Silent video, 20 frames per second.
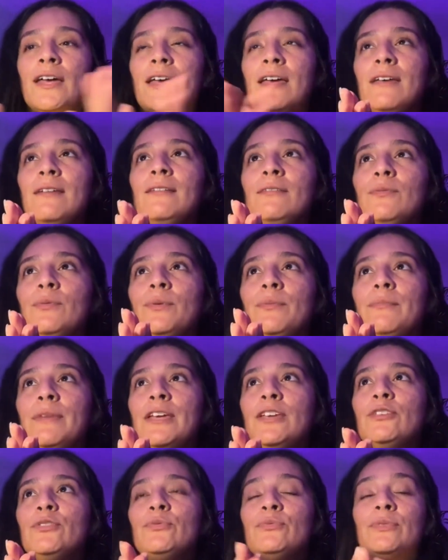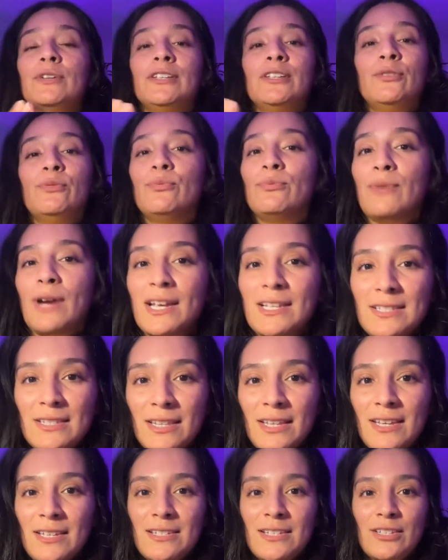it will make you really
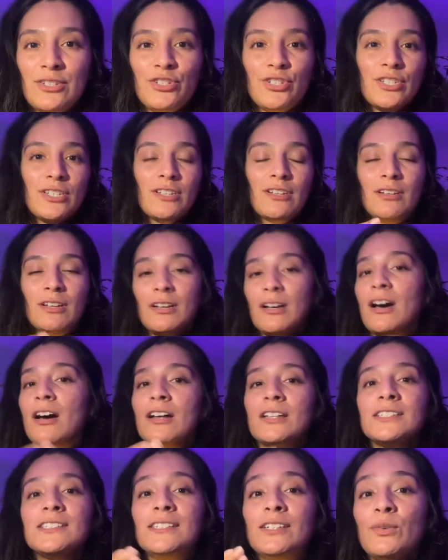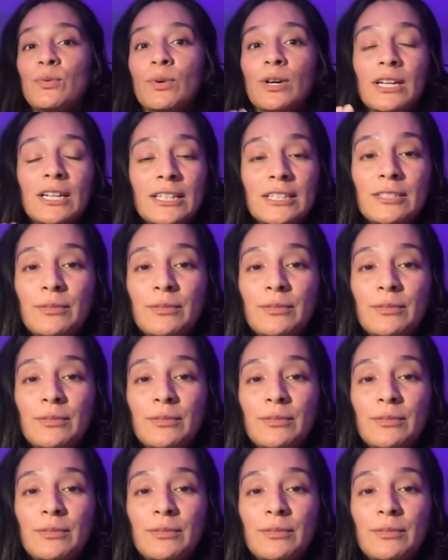restless and just constantly wanting to